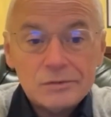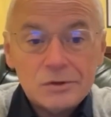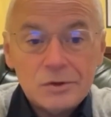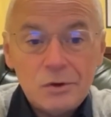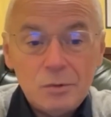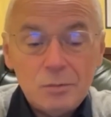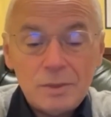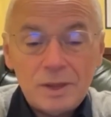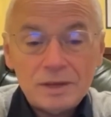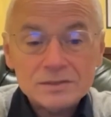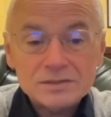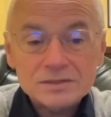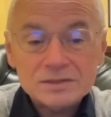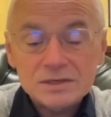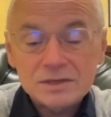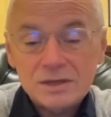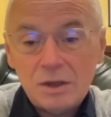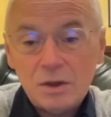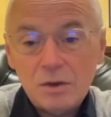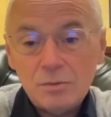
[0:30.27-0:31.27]

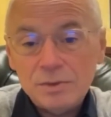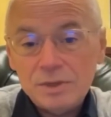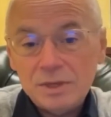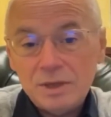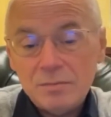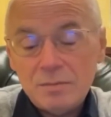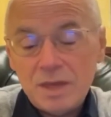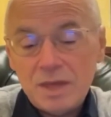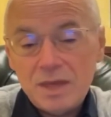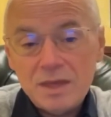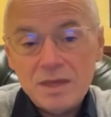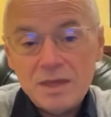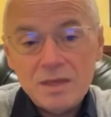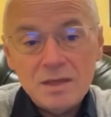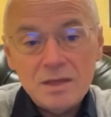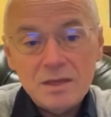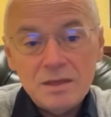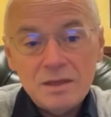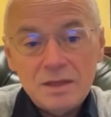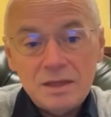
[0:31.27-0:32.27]
COMEX and
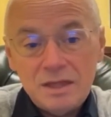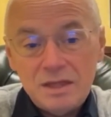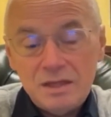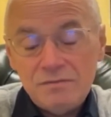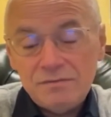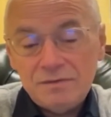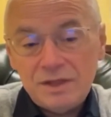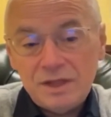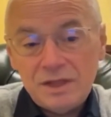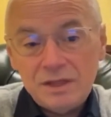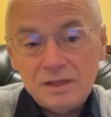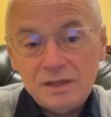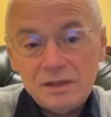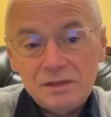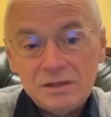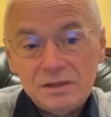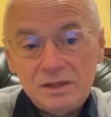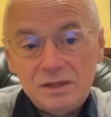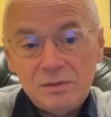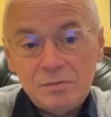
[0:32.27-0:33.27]
LBMA, if
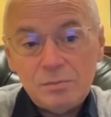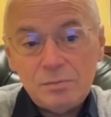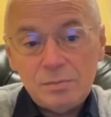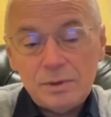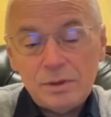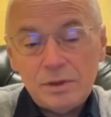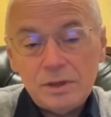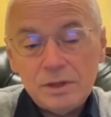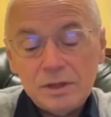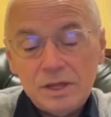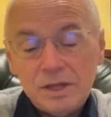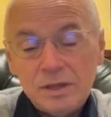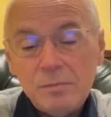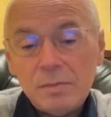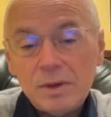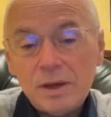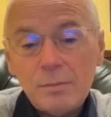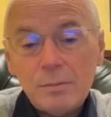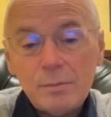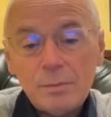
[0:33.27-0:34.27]
they keep
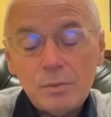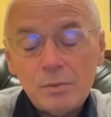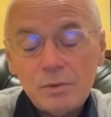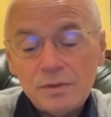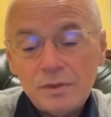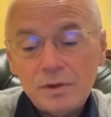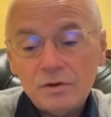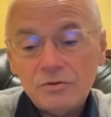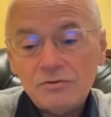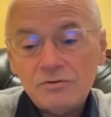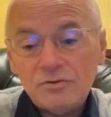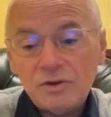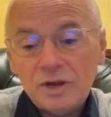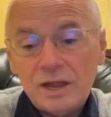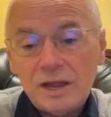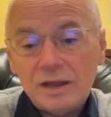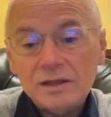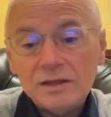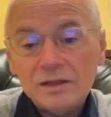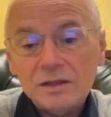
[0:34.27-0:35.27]
up with their
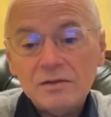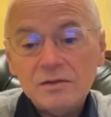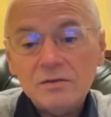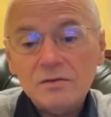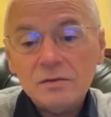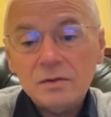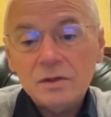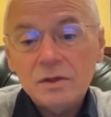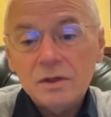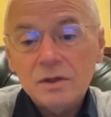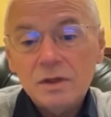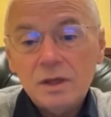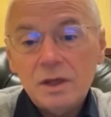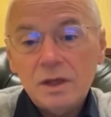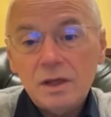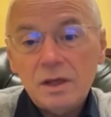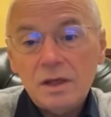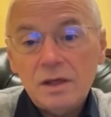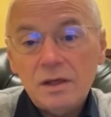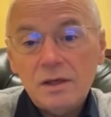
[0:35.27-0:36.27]
shenanigans,
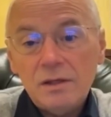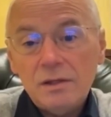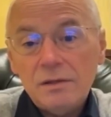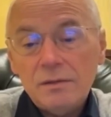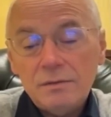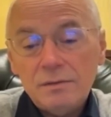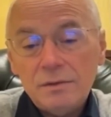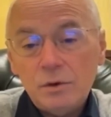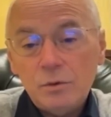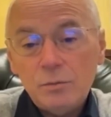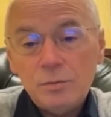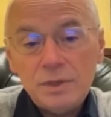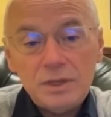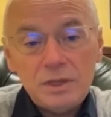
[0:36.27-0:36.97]
there'll be